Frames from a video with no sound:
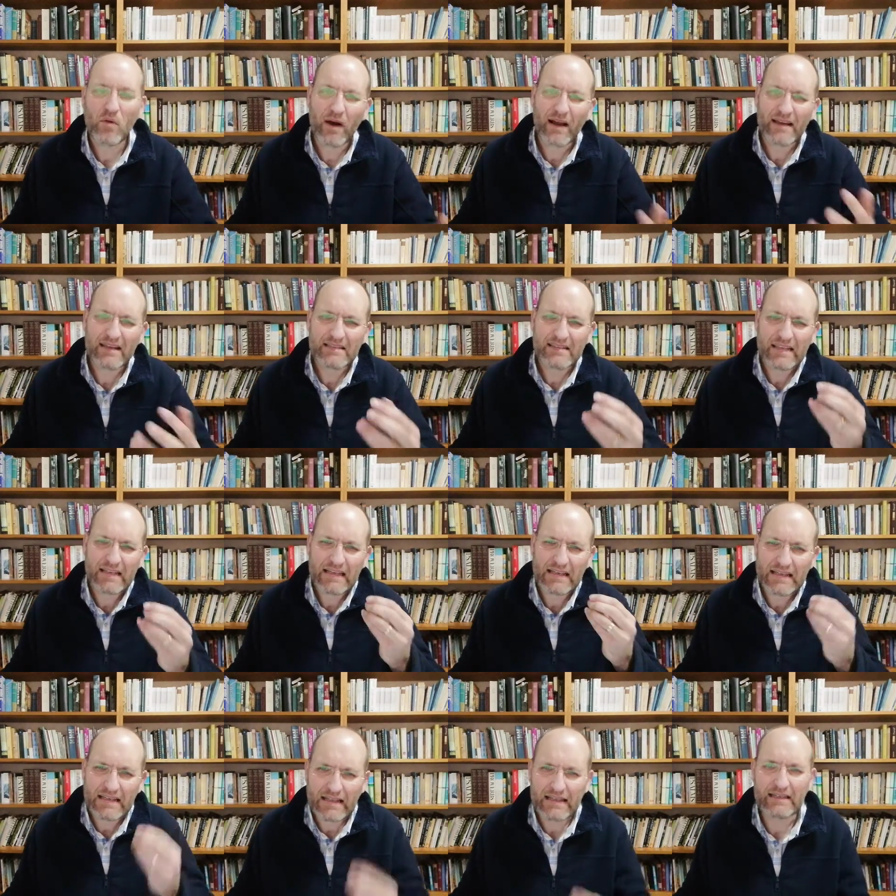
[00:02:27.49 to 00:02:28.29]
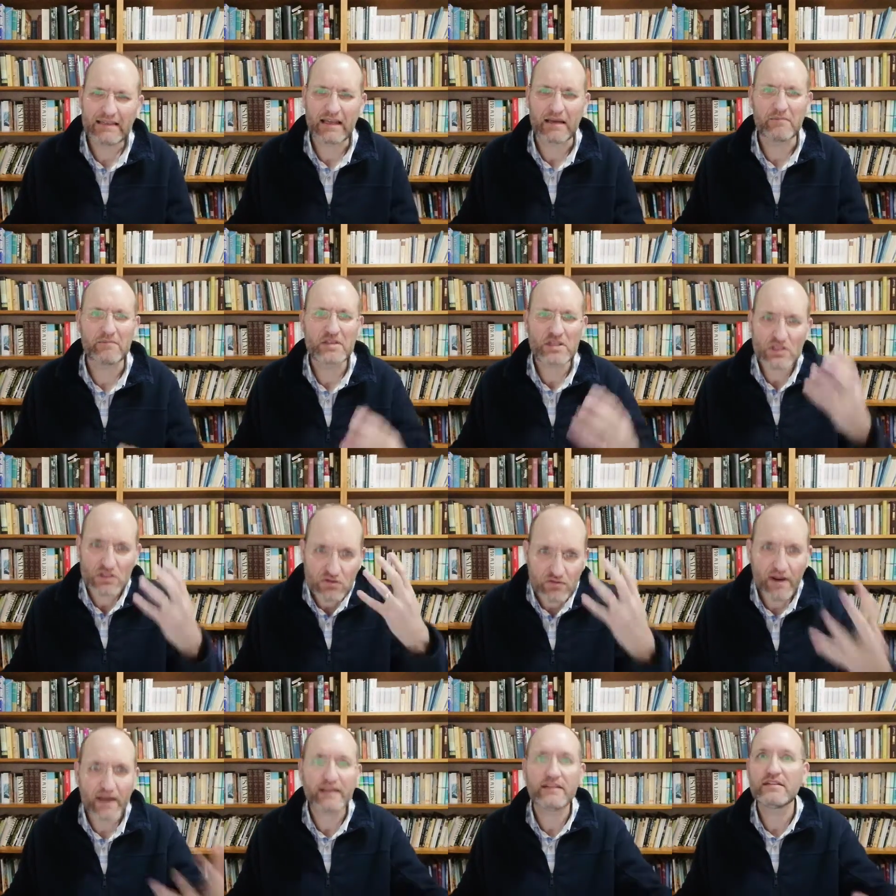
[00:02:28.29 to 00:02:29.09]
why does he lead them
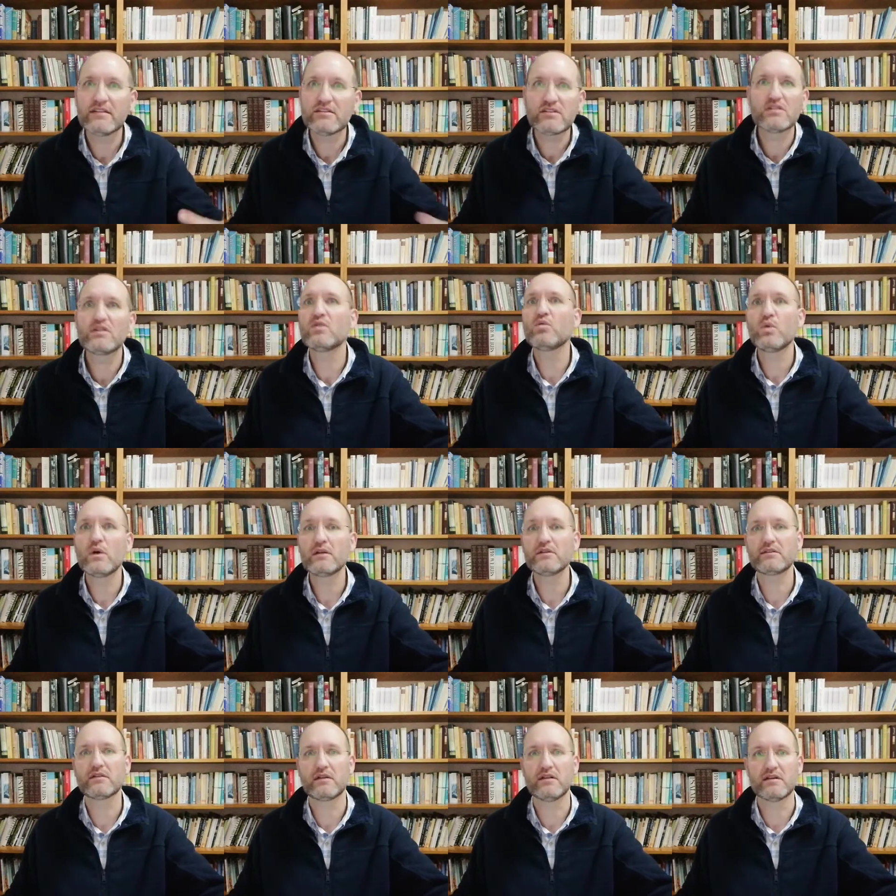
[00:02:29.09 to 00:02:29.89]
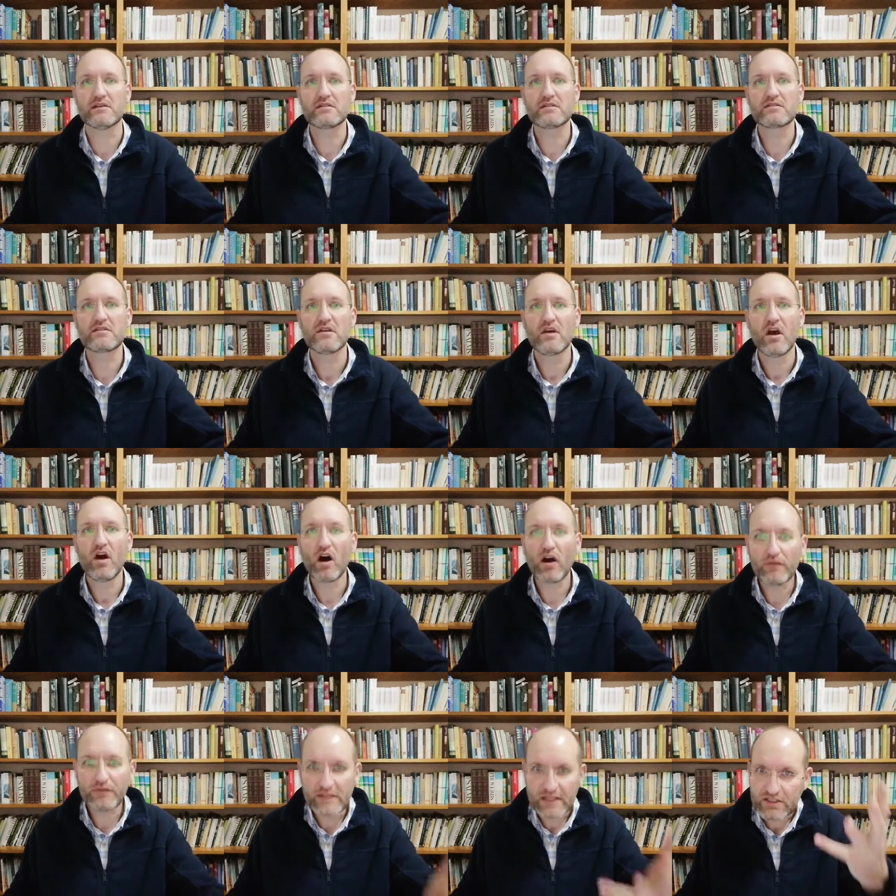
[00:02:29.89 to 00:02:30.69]
straight into the wilderness
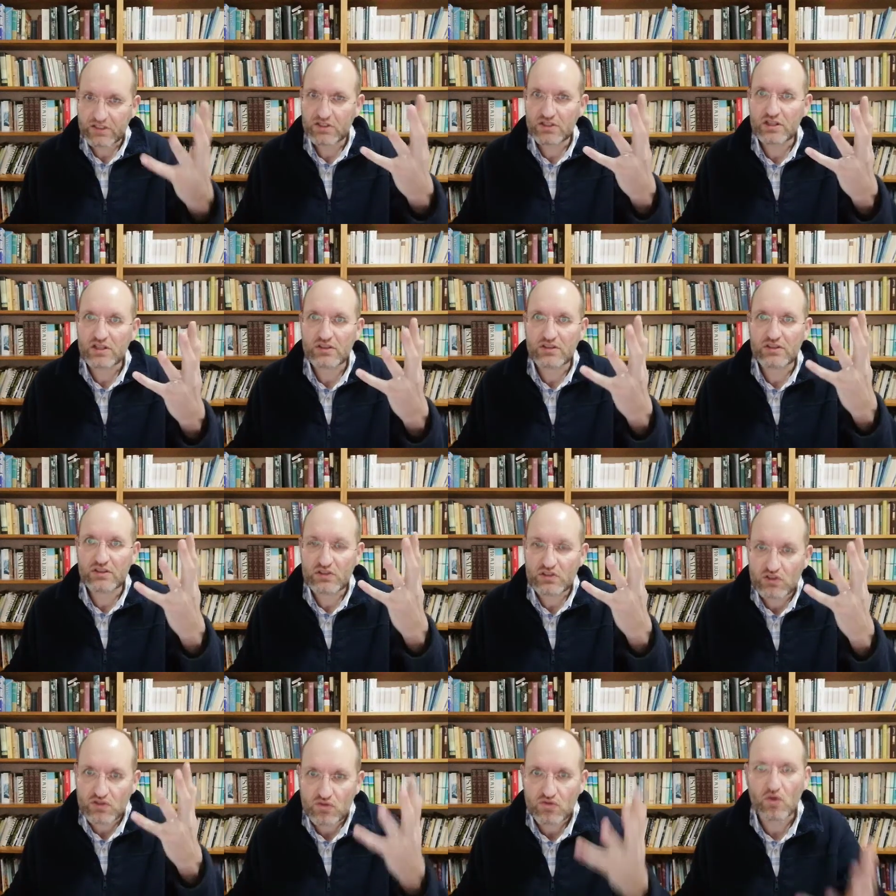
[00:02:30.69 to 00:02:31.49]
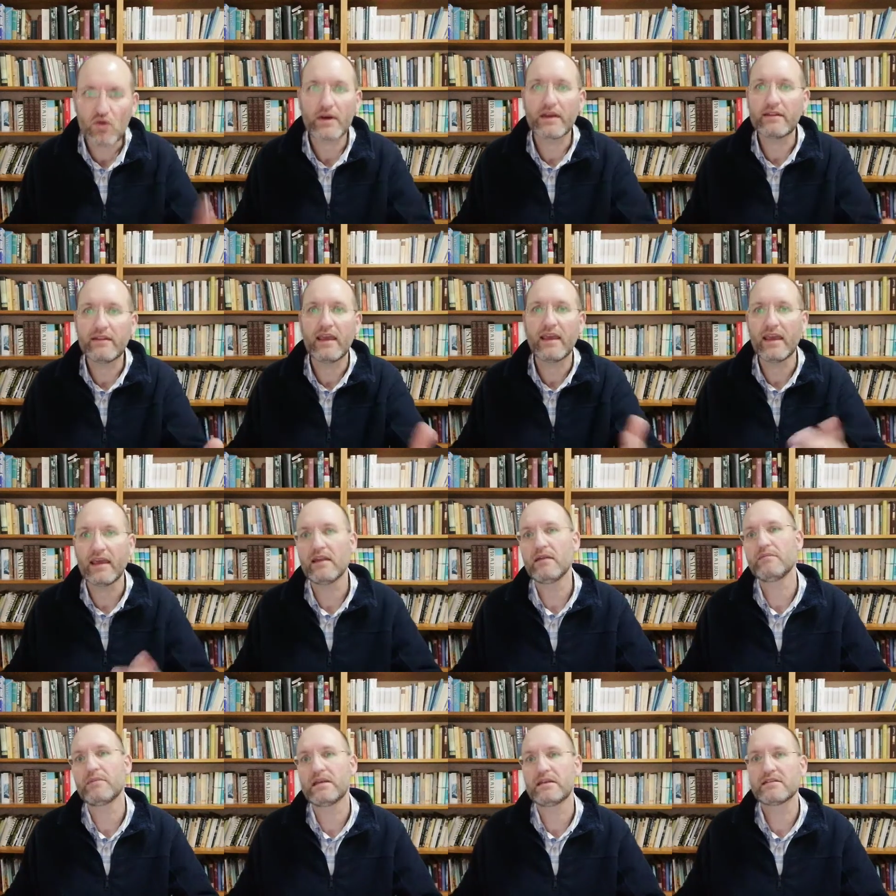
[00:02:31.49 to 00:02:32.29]
after he's just destroyed their
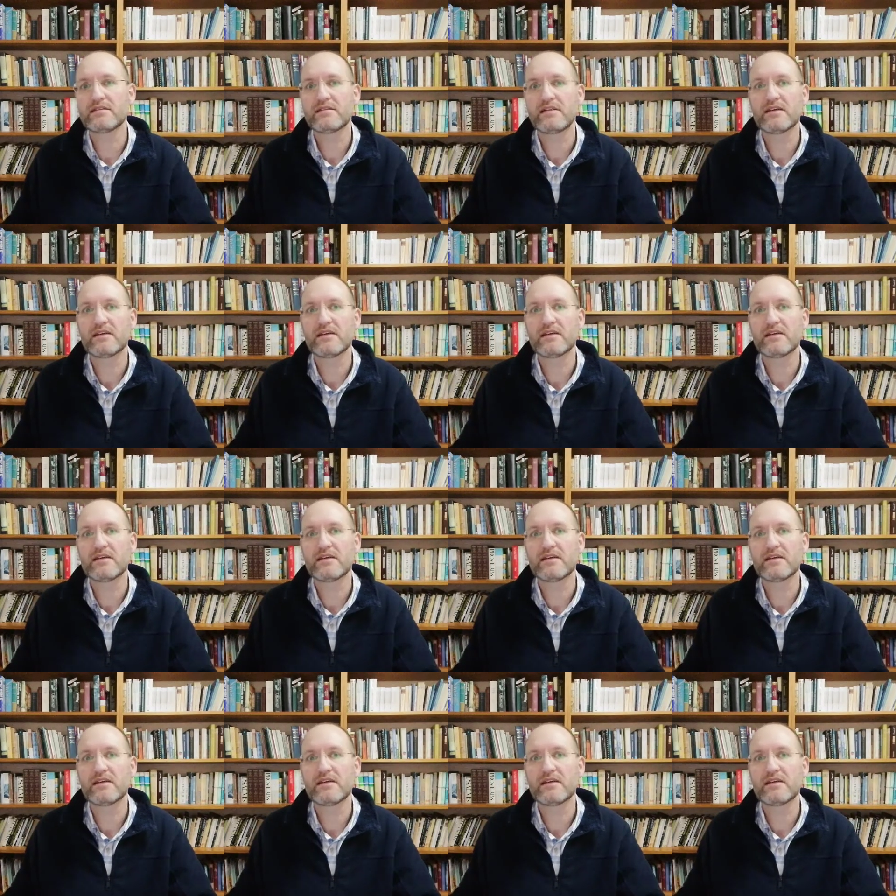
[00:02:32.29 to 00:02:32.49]
enemies,